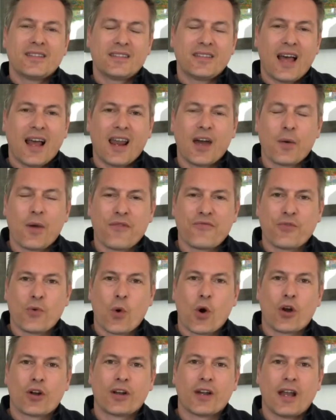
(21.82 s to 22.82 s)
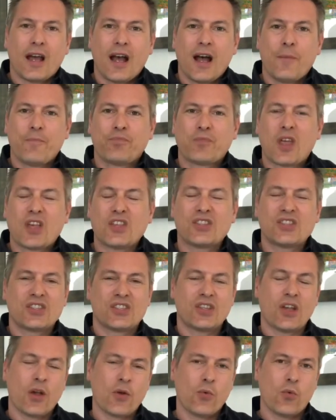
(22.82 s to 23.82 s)
Hello everyone.
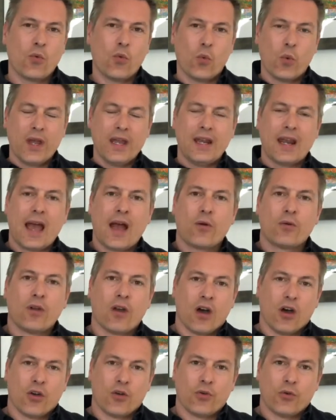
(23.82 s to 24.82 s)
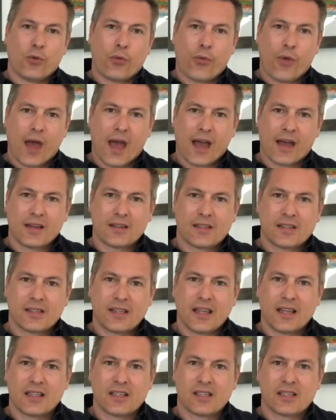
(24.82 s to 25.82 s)
So we now know that
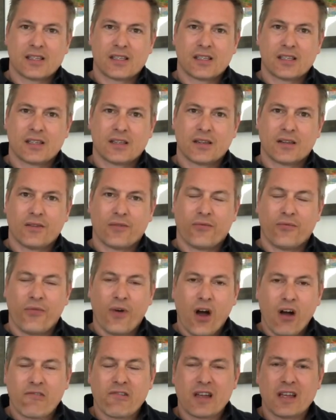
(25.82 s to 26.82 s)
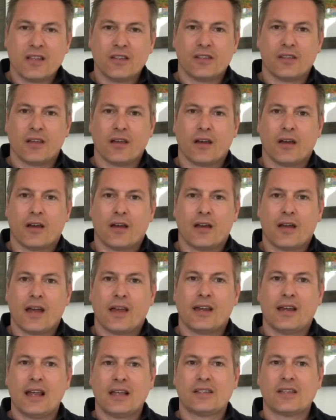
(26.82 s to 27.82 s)
it's far easier
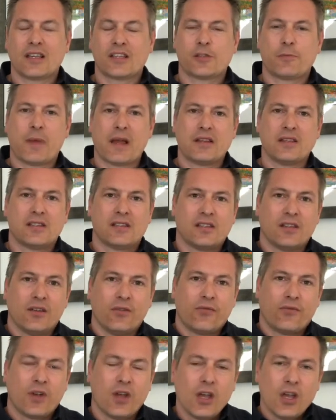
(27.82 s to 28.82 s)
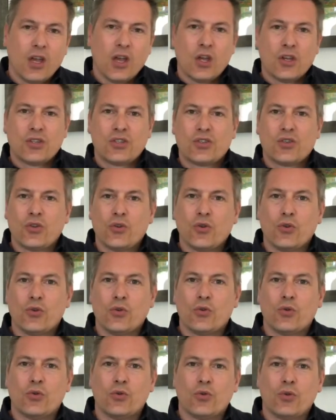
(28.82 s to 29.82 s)
and less expensive
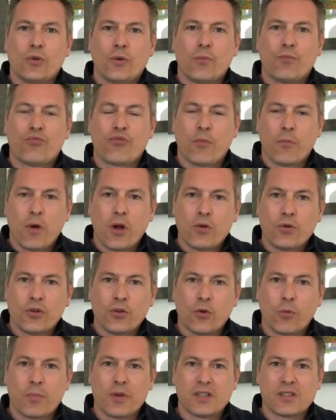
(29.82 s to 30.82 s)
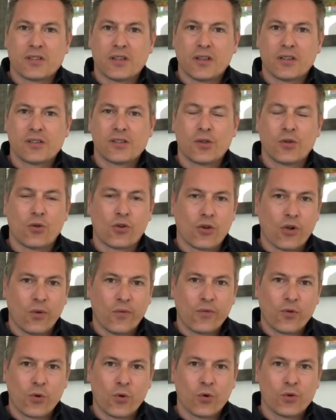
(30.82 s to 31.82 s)
to promote your business, or your golf
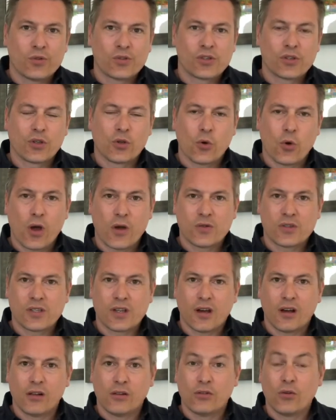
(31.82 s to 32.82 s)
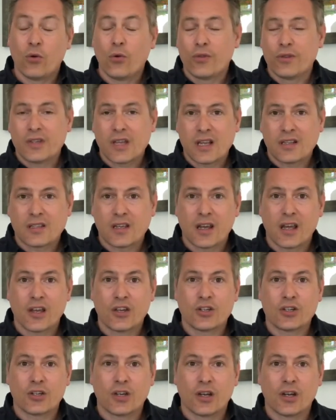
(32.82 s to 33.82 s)
course, your hotel, or the
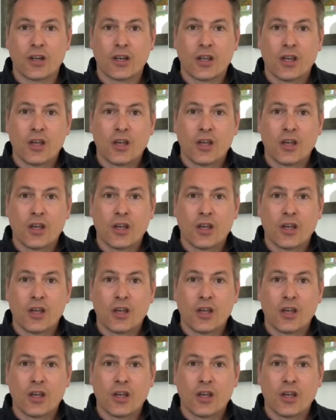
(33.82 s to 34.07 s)
destination